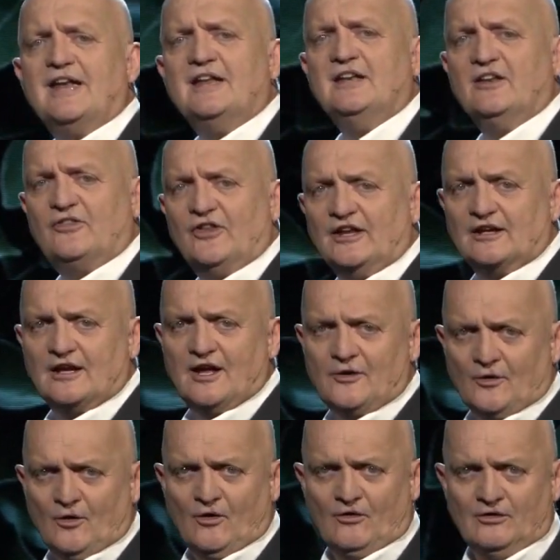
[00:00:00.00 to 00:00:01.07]
anything at
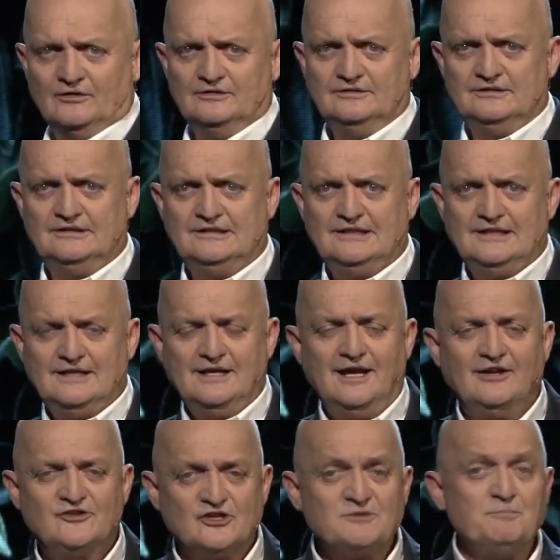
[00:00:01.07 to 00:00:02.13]
all.
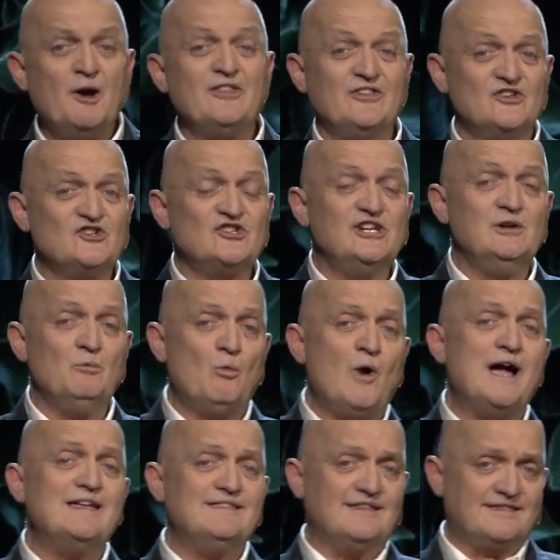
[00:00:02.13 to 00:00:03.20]
And just by the sheer
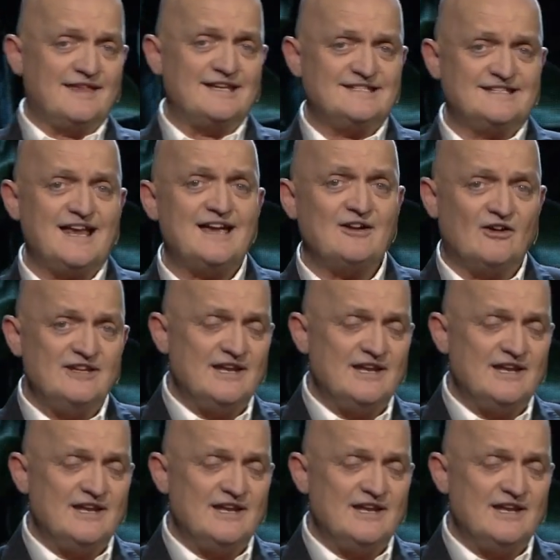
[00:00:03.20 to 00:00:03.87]
way that they say, I